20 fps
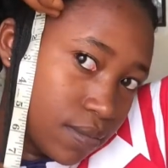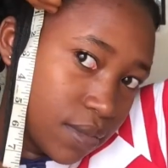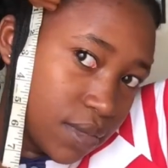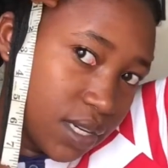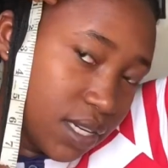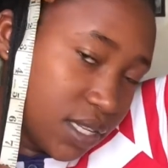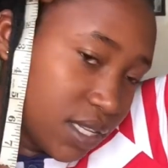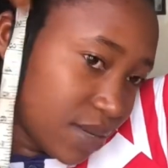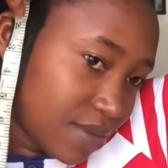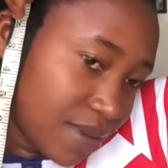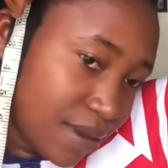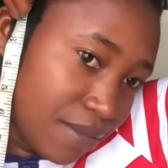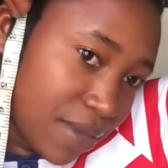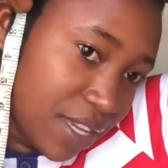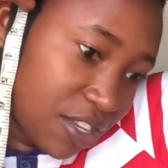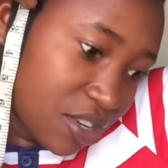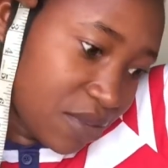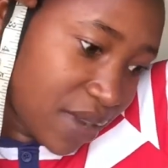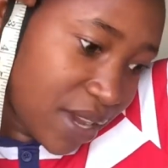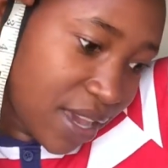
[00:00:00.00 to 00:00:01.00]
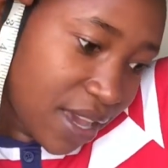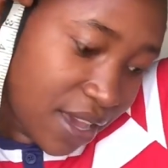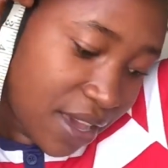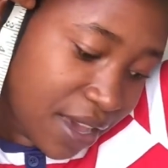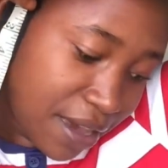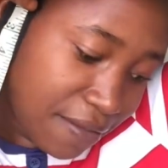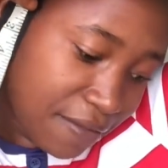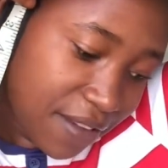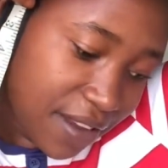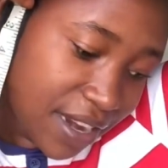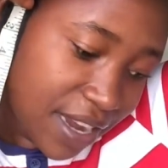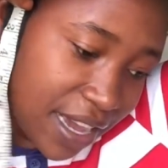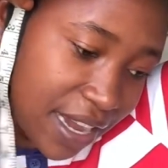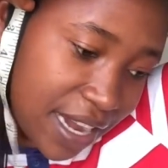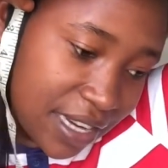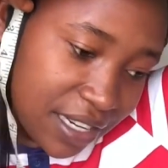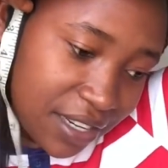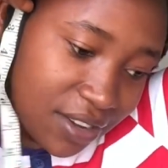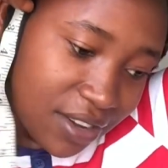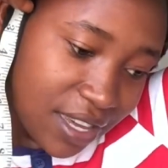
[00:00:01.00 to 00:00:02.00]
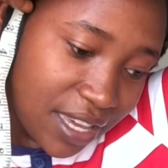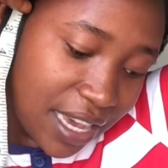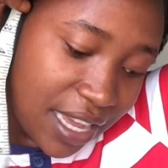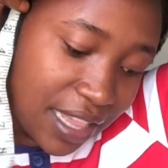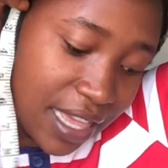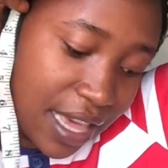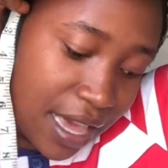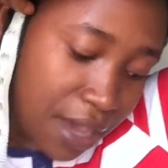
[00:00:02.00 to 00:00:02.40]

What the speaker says: Anytime I measure my hair, I feel like I did not get the